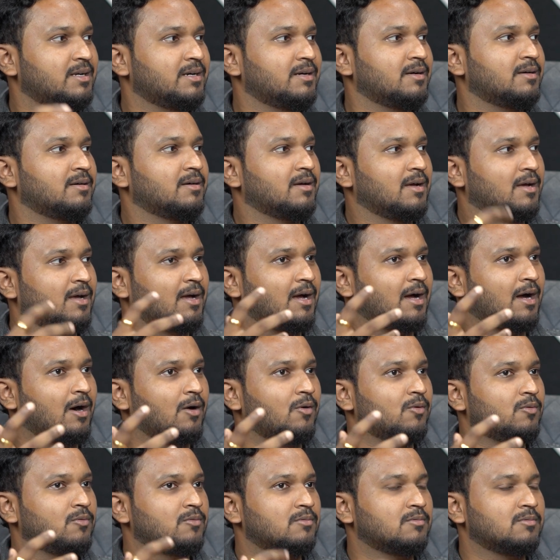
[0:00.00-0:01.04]
and
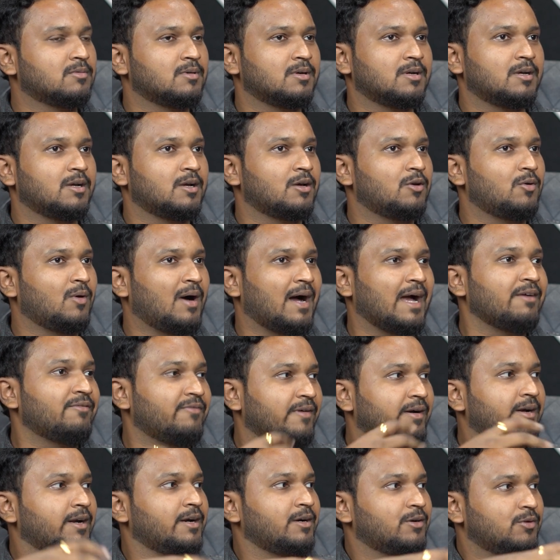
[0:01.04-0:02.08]
how I
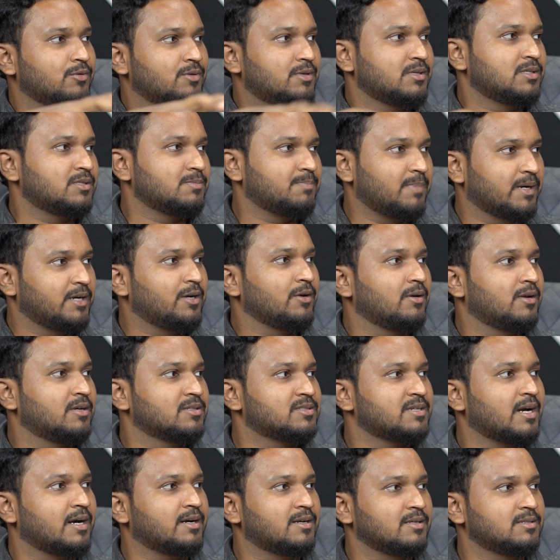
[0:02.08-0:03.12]
fit into this particular
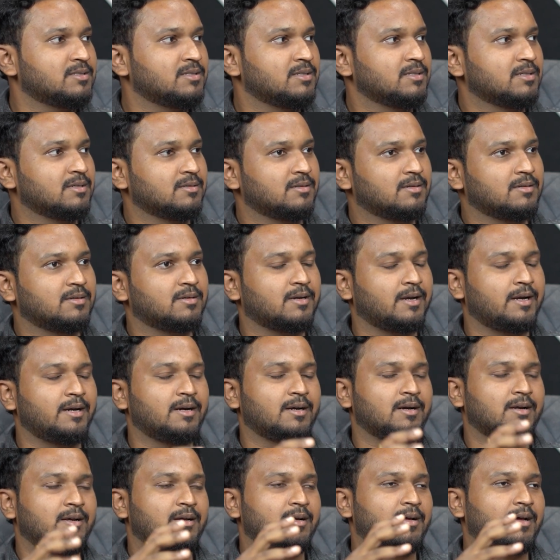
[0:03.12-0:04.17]
strategy, right?
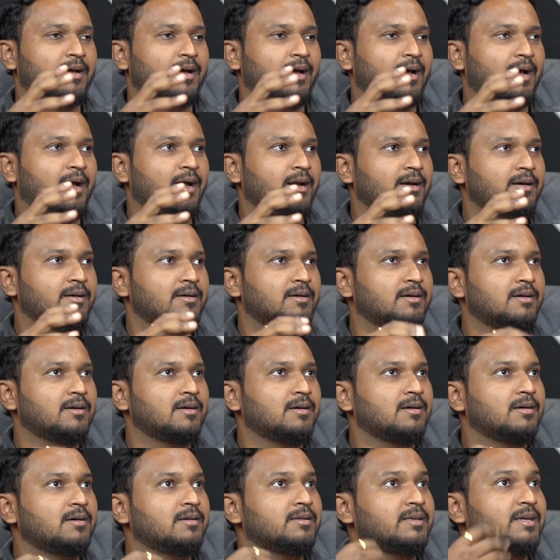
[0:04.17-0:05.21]
And
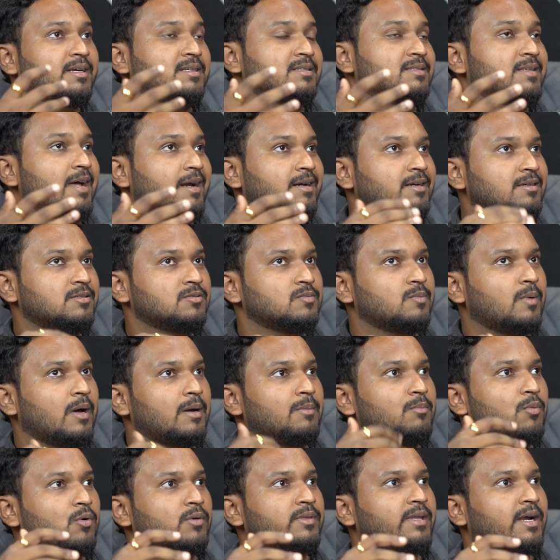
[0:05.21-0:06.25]
yes, that is
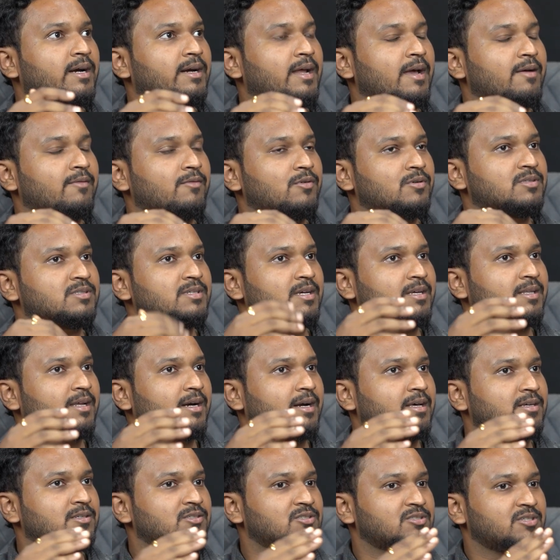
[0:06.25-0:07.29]
one book that I would say
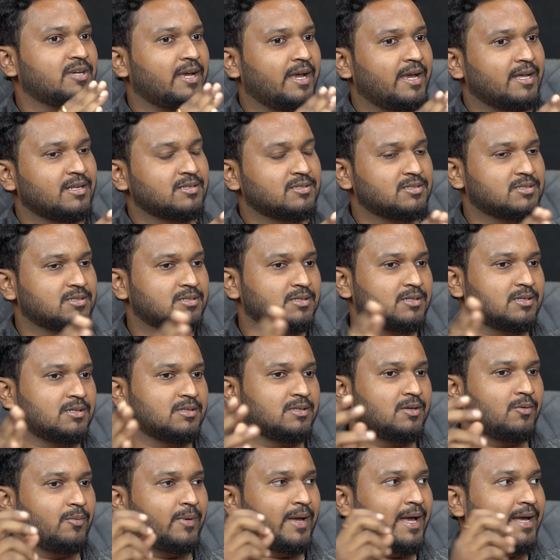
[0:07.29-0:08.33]
that has changed
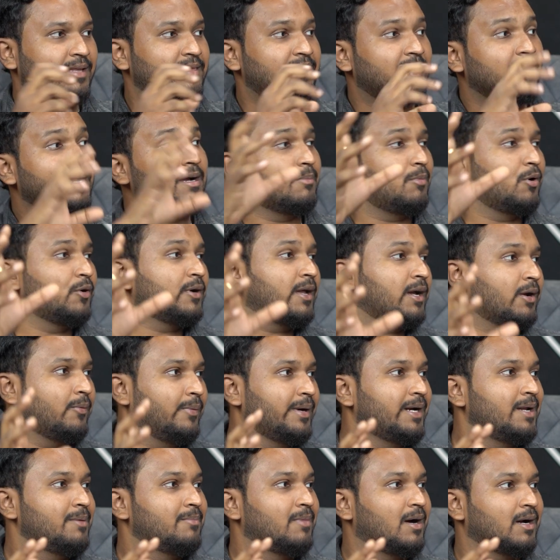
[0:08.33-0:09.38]
the way I think about
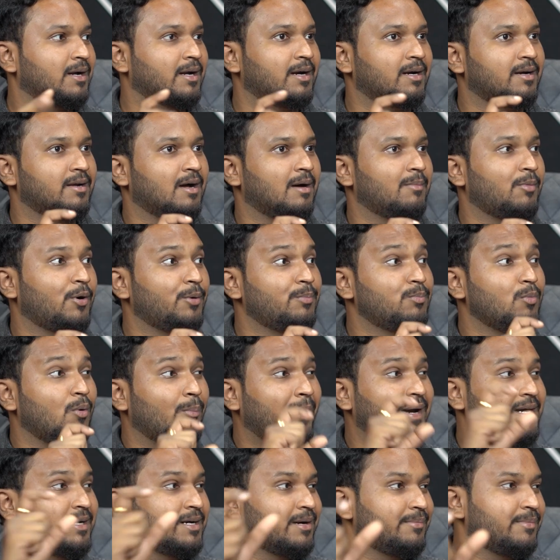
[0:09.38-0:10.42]
equity market, about
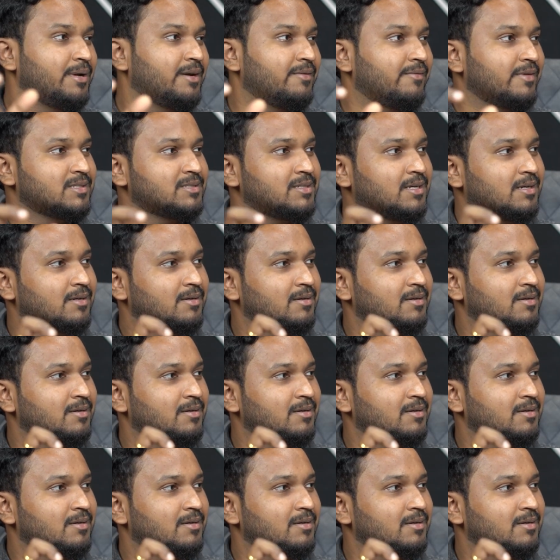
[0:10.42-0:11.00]
momentum investing.